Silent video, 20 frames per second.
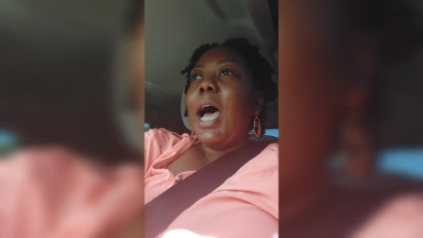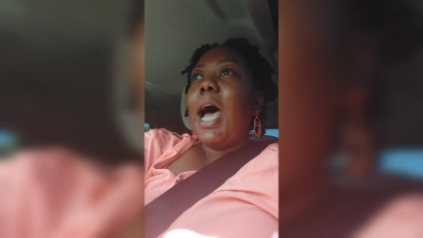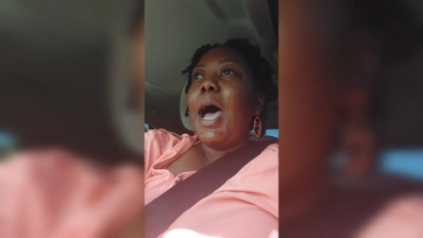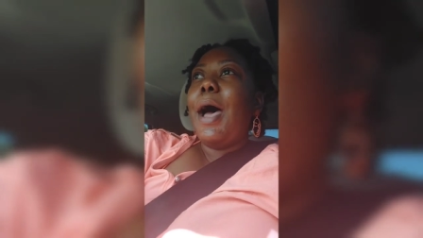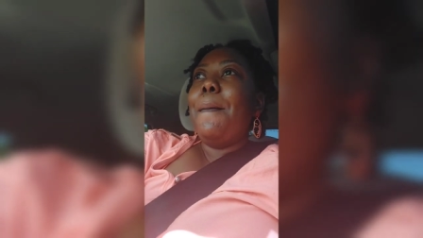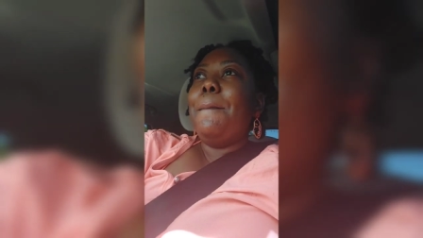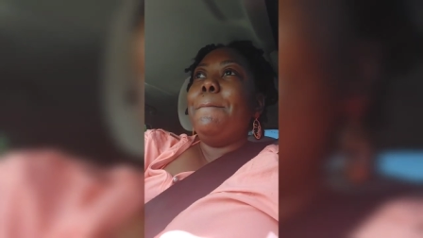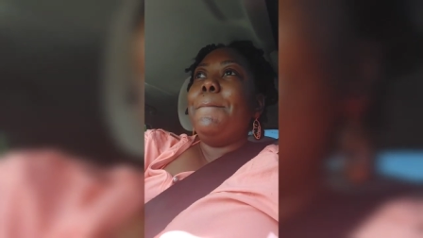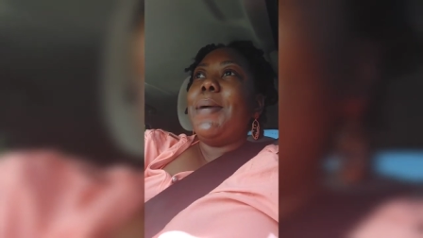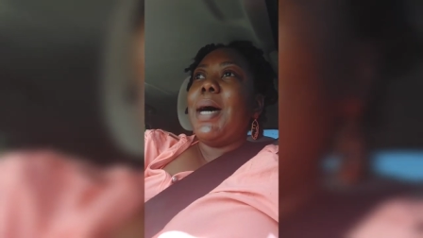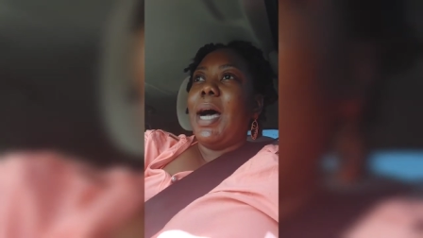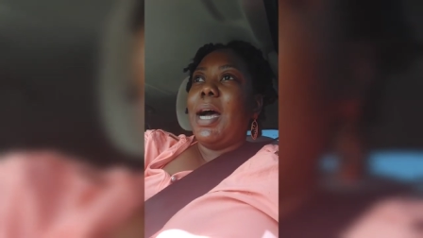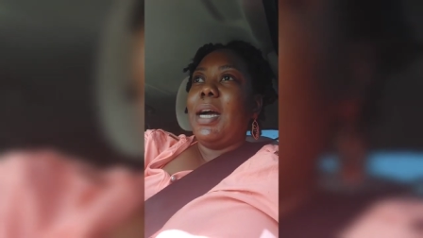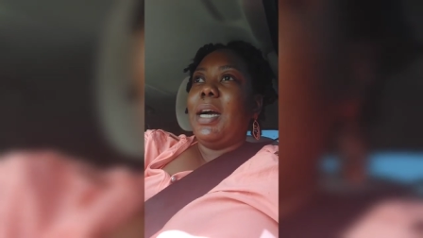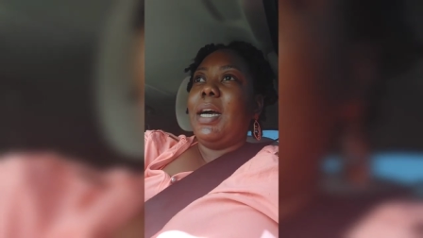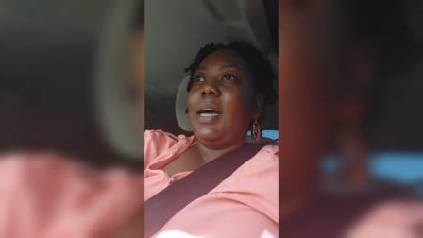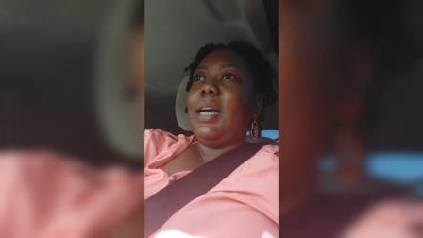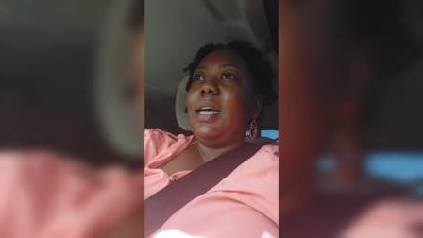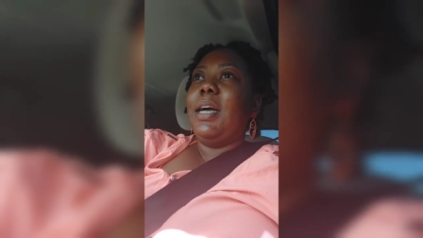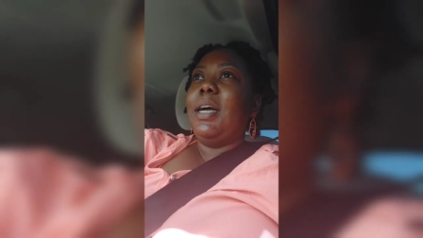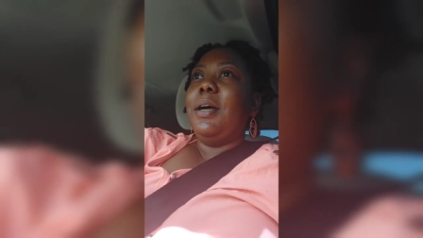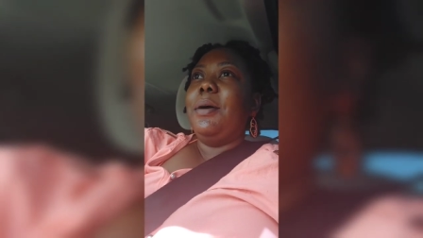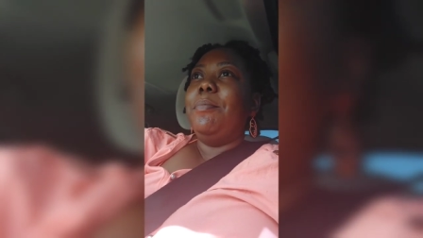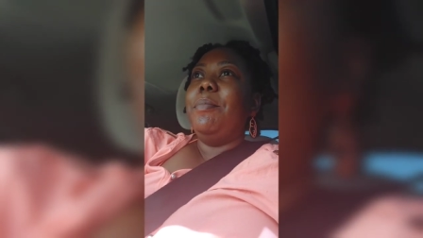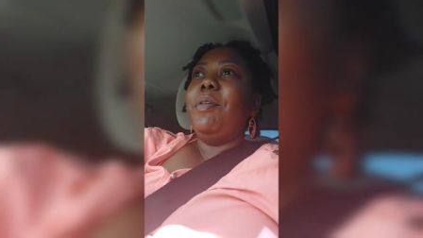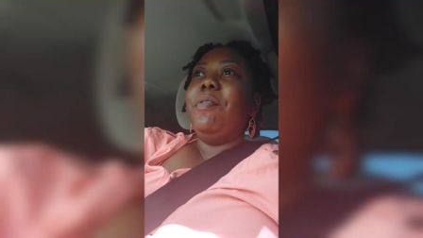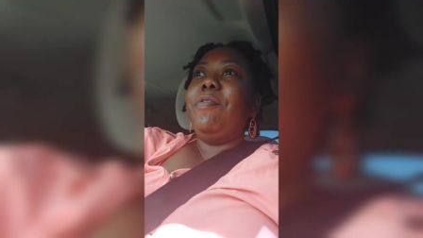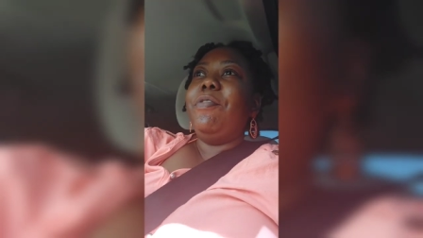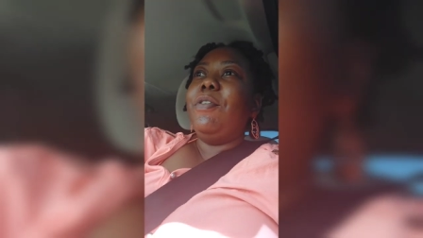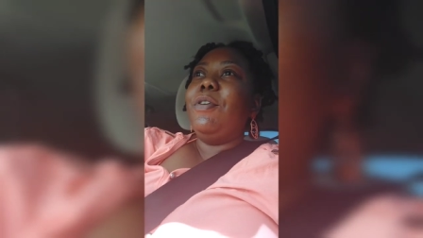I'm back
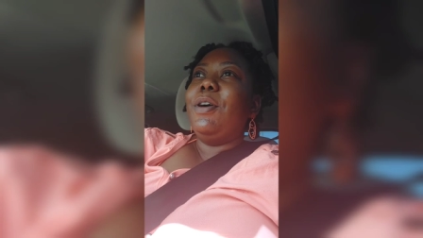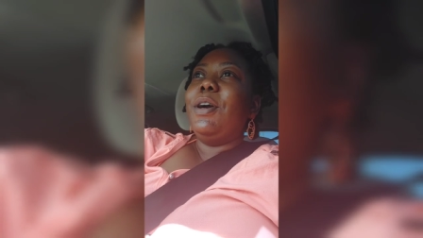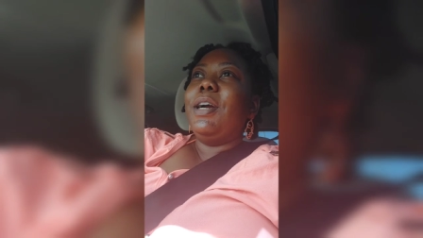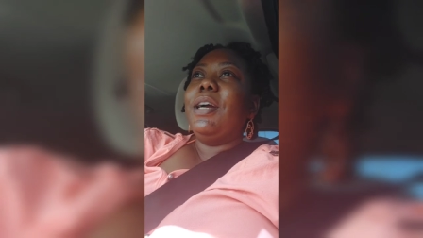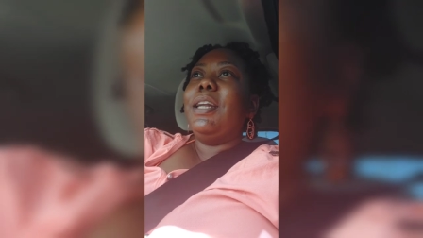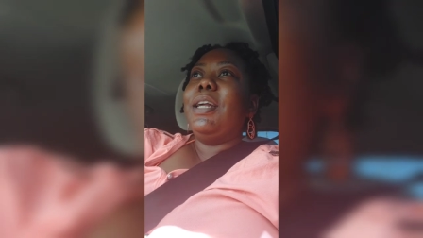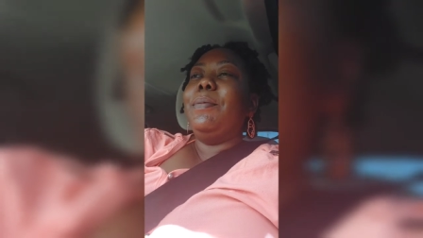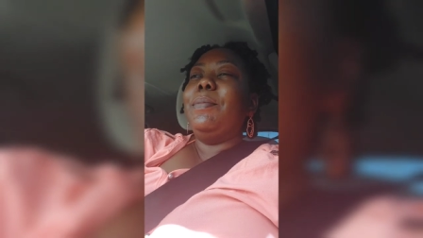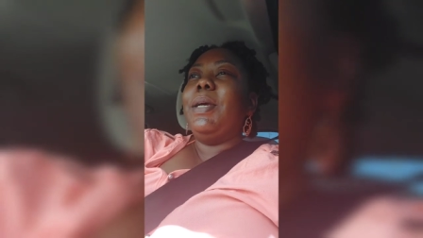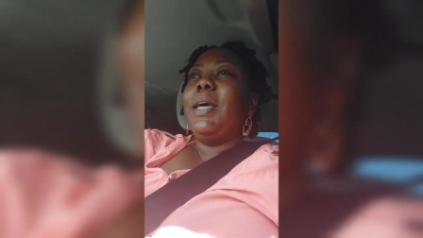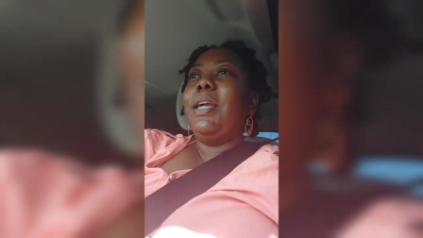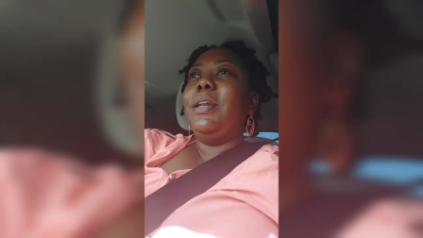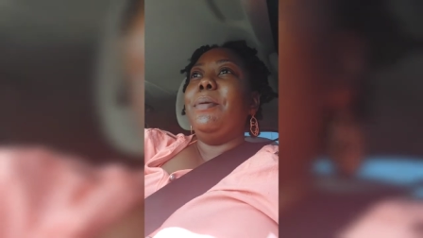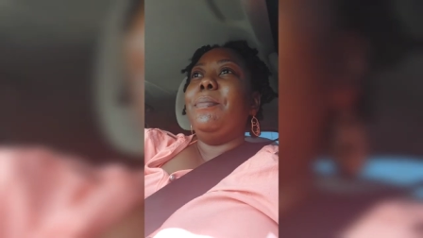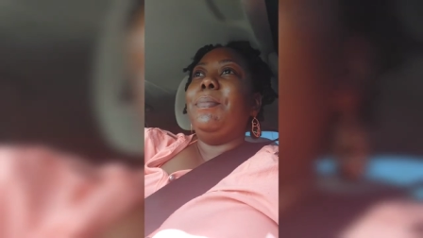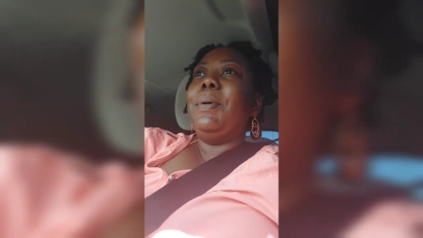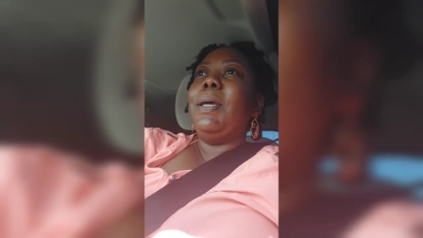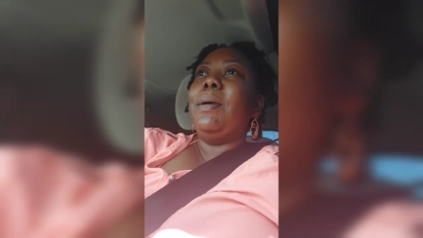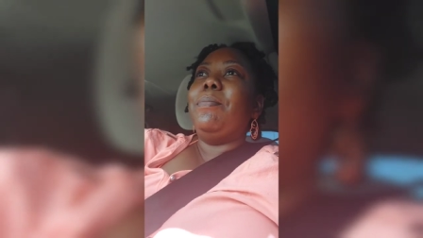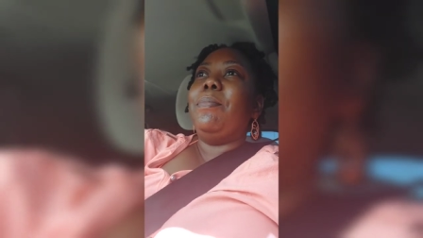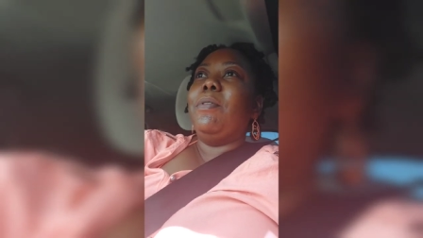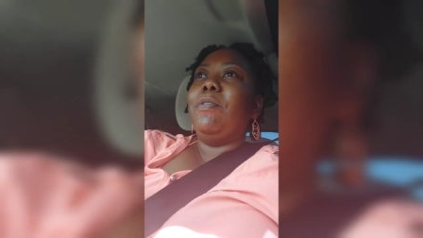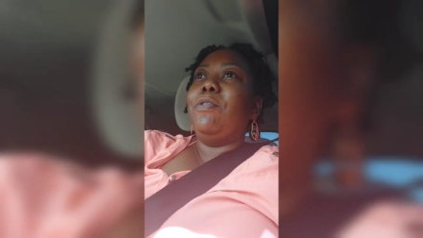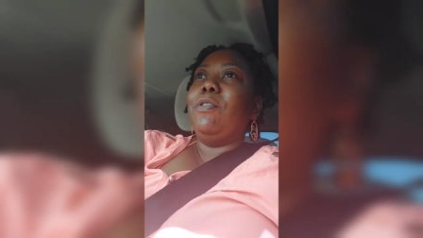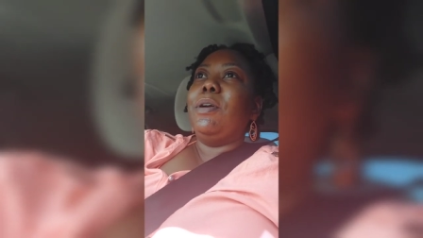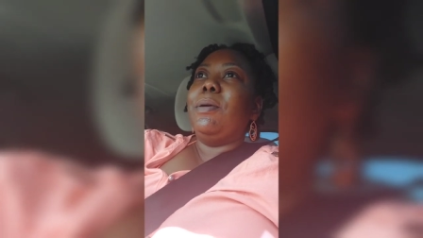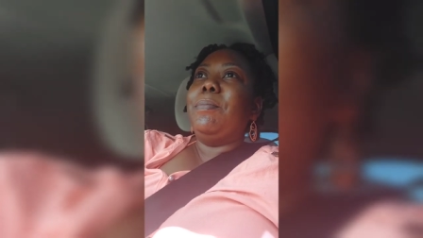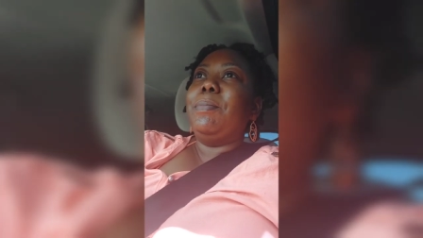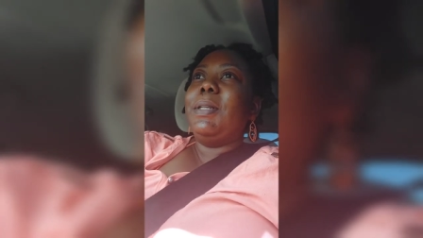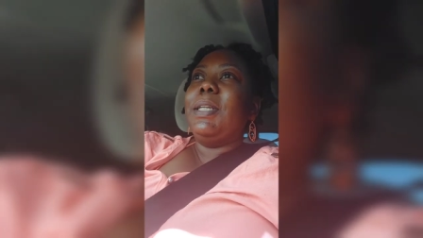before them get the paper
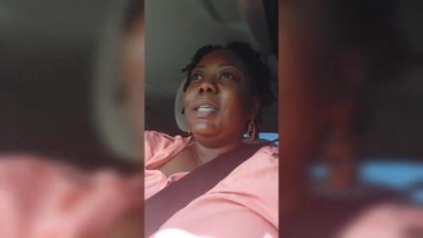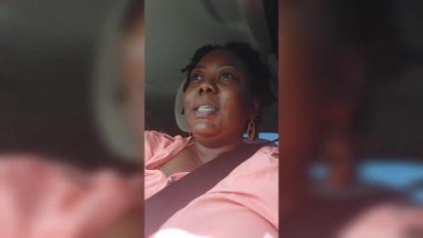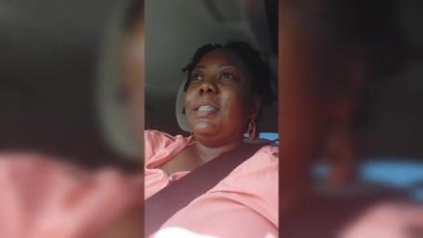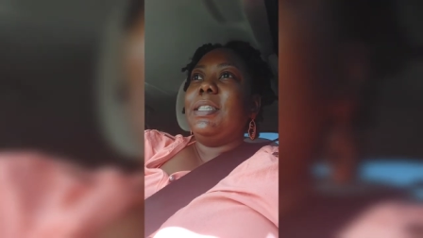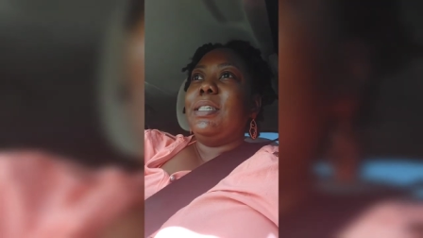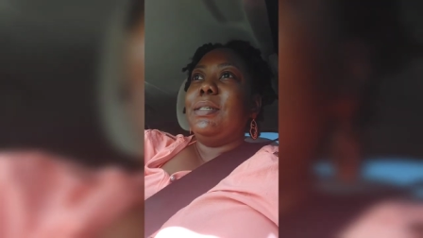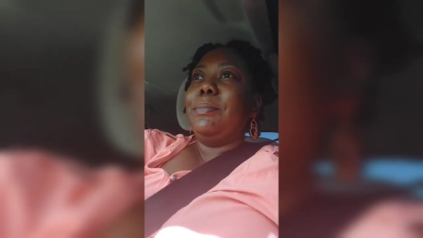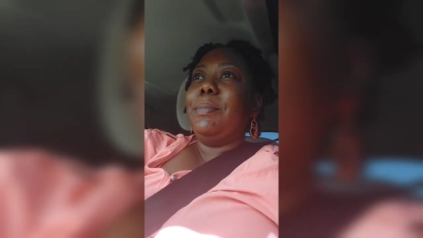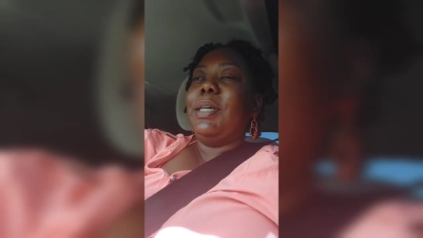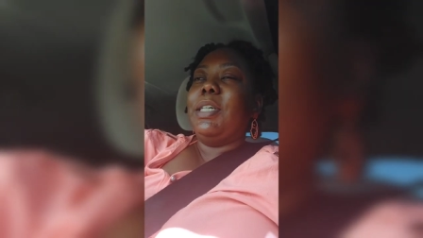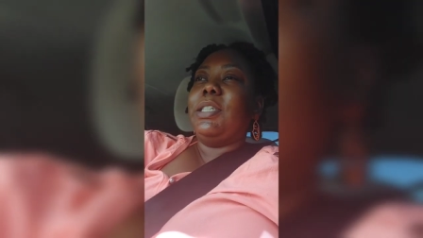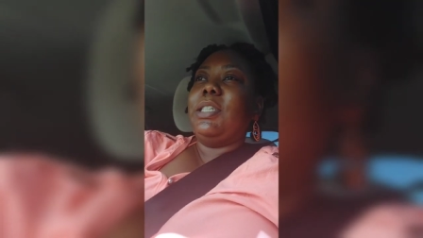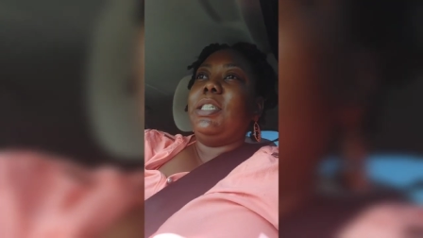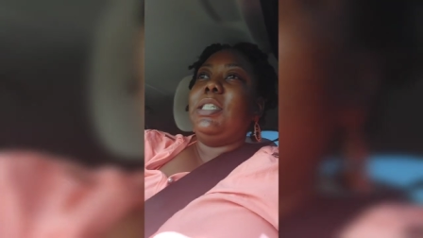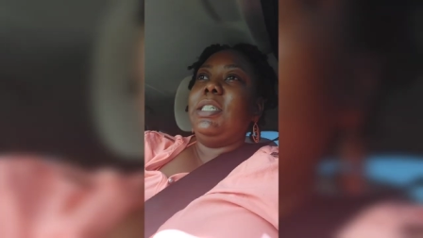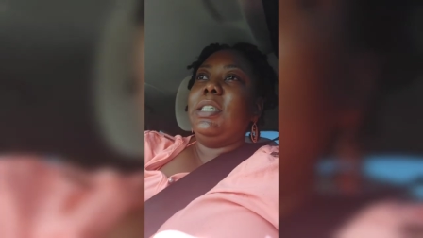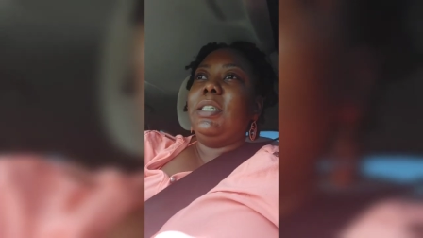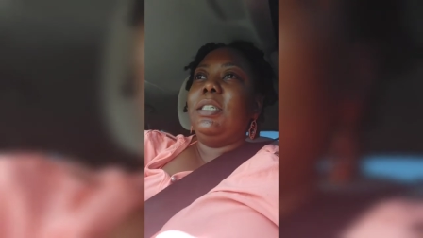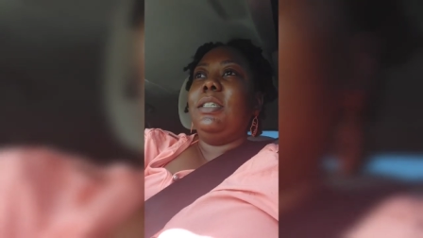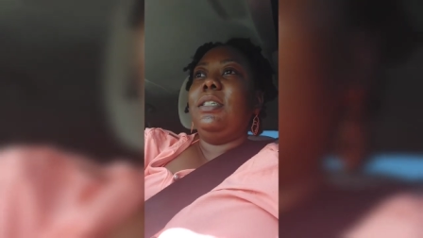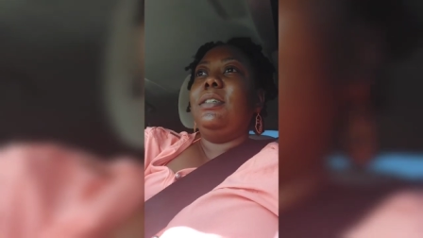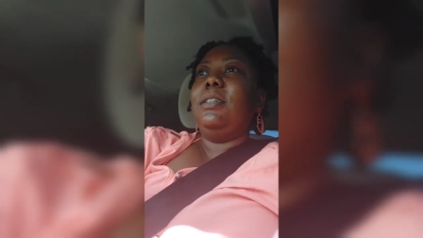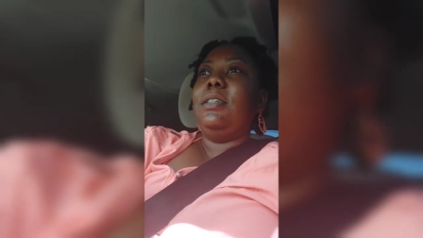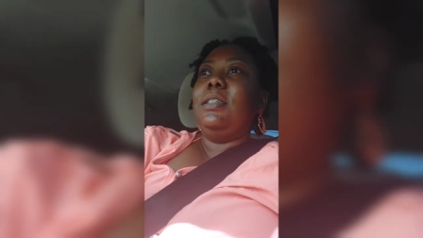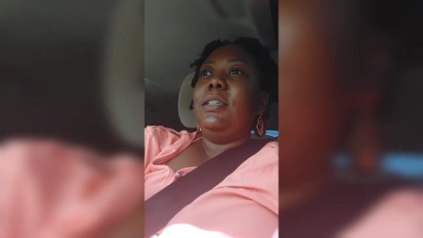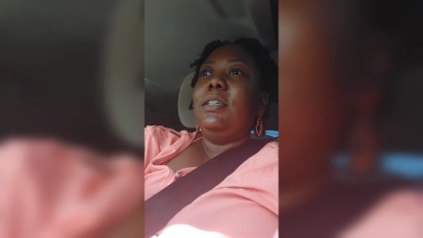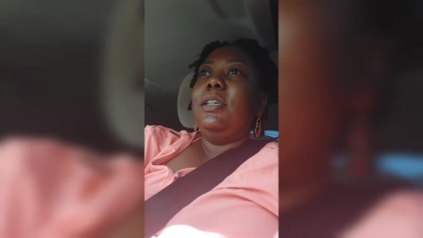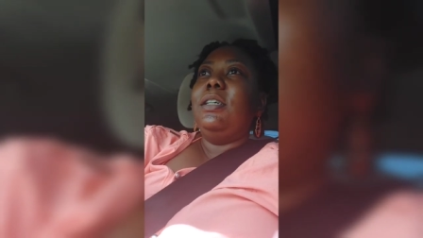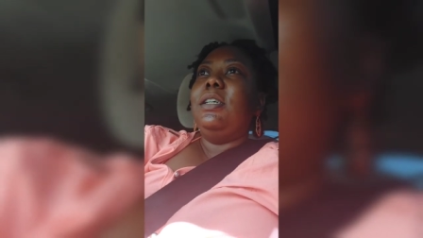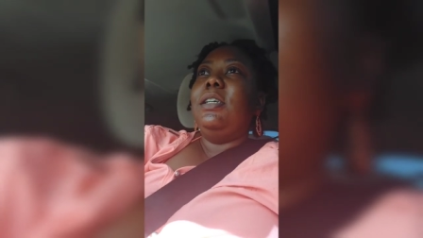for please the
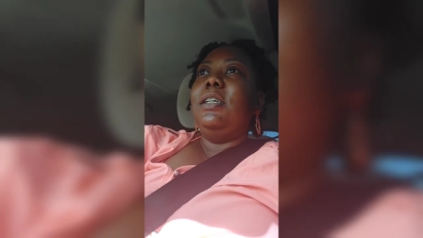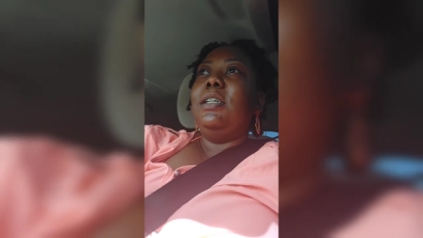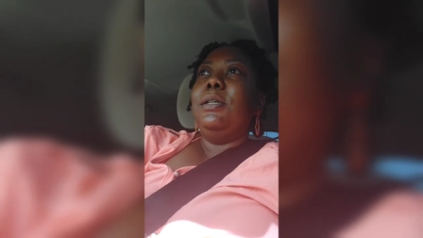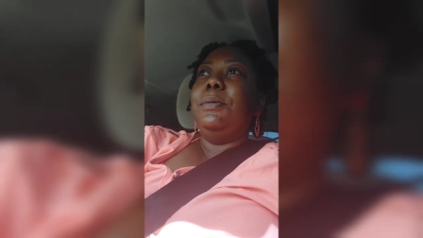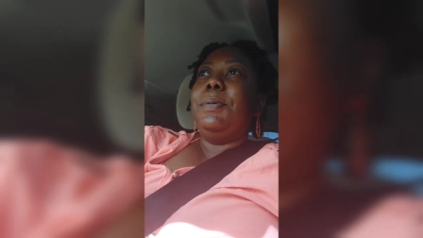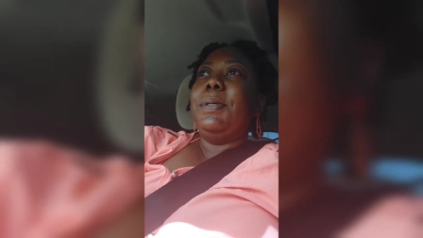machine.